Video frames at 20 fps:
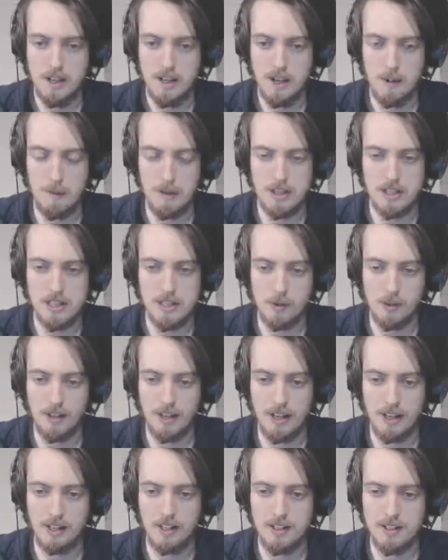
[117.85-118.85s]
And basically what
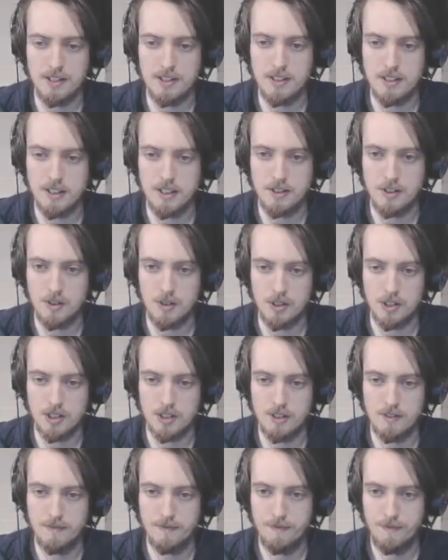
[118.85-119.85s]
that is
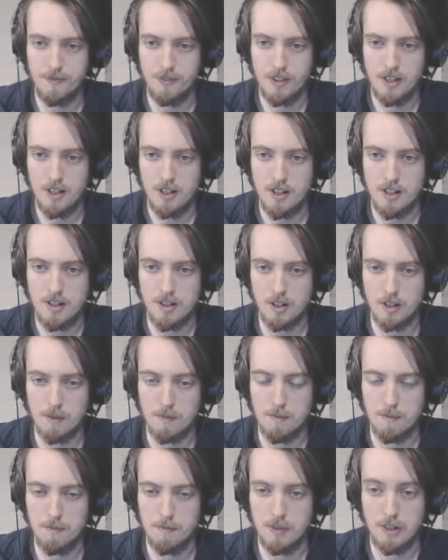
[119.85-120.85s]
you
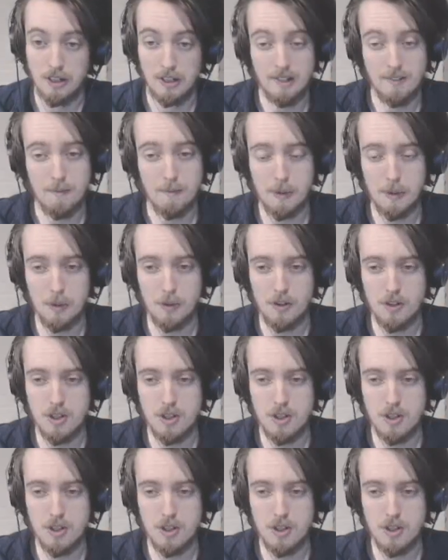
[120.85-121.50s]
can even pre-order